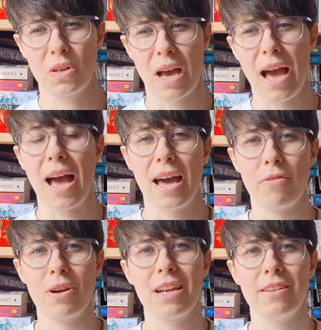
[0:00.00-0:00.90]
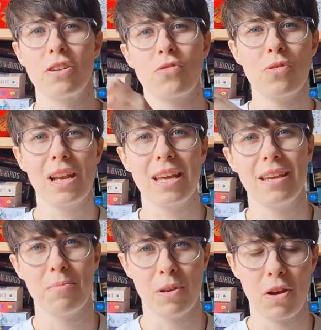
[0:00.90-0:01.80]
are really not
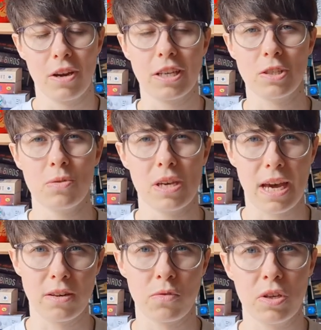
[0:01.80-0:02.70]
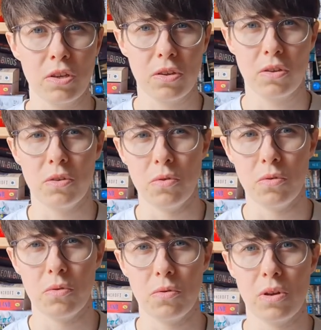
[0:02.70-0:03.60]
really belonging to the country
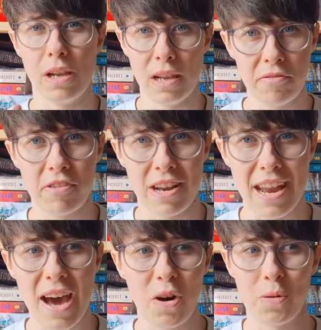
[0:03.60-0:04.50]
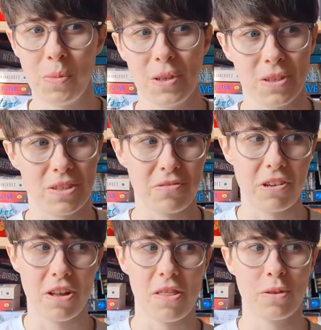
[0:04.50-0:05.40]
you live in now because of
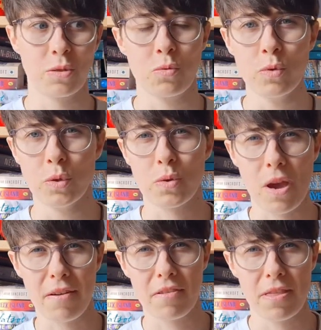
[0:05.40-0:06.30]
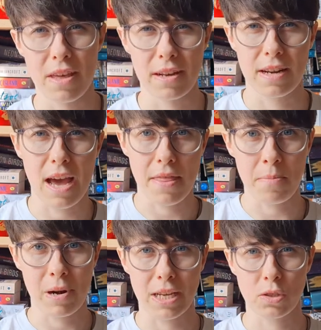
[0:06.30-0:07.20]
all those roots you have in that other
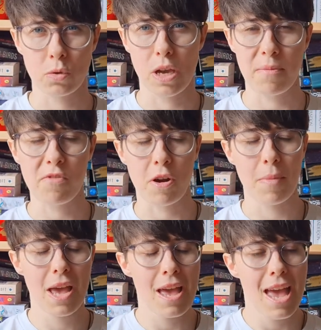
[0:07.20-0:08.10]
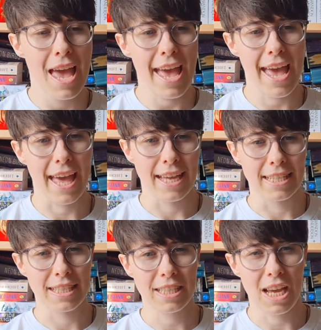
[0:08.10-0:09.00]
place you came from.
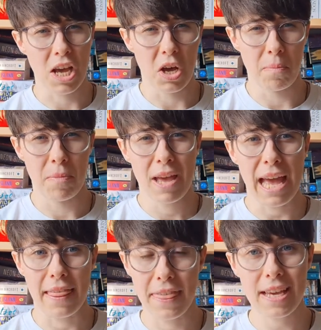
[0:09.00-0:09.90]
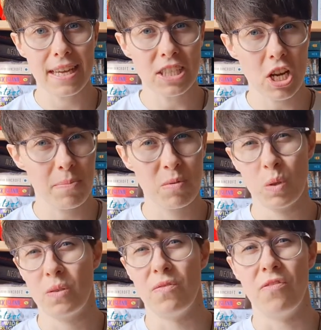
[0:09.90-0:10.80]
And I think that chapter
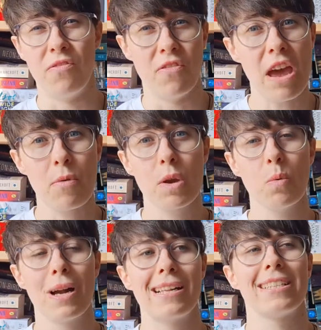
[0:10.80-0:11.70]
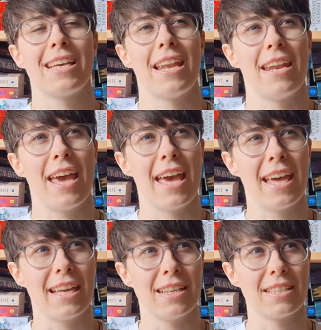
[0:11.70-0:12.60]
was very well done,
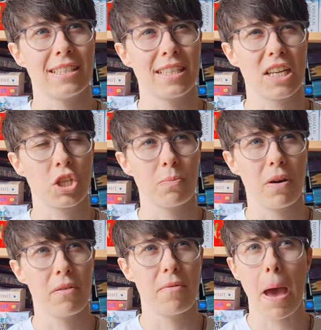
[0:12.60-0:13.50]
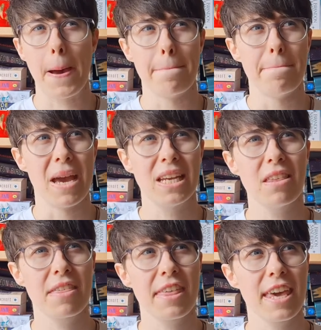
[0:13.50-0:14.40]
and it touched upon
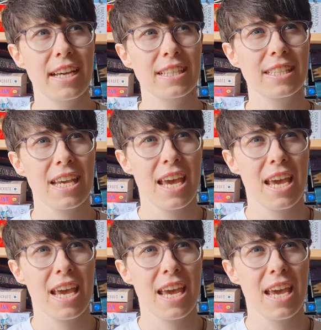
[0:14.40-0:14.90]
many things.